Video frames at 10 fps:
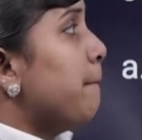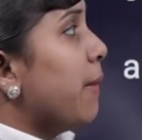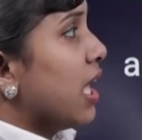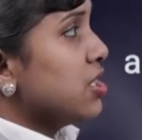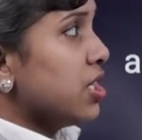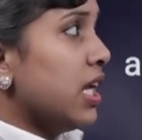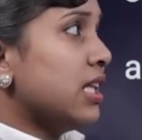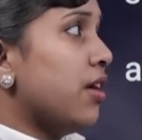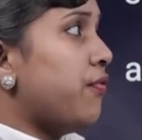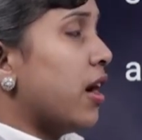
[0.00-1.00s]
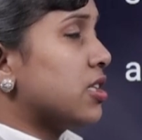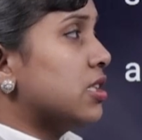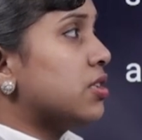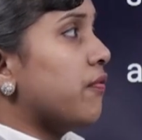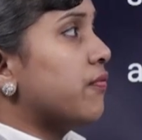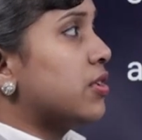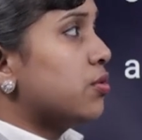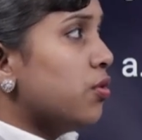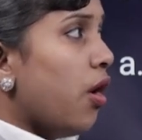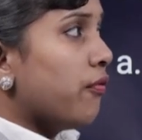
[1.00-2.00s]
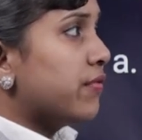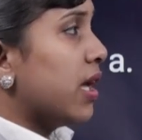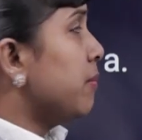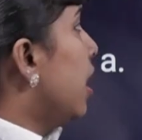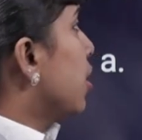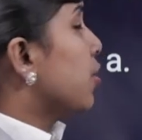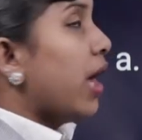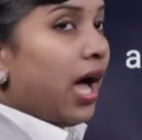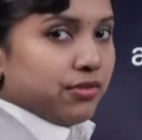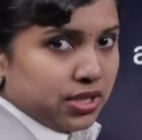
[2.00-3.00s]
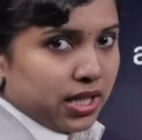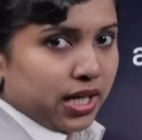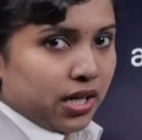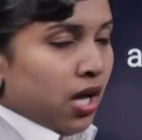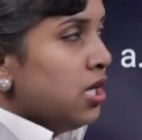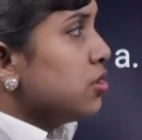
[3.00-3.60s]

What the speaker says: mentioning the functions of the 2 of them you have studied.